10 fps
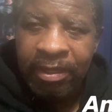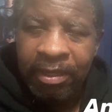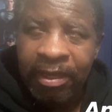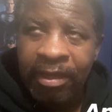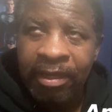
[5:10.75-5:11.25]

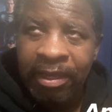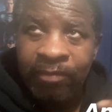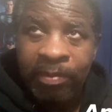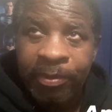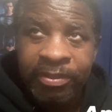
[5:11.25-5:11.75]
I can't
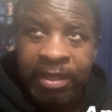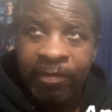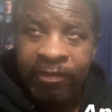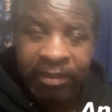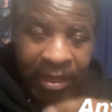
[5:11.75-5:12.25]
remember his name
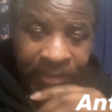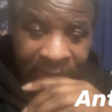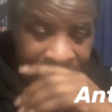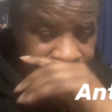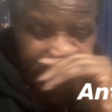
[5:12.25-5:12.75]
off the top of my head.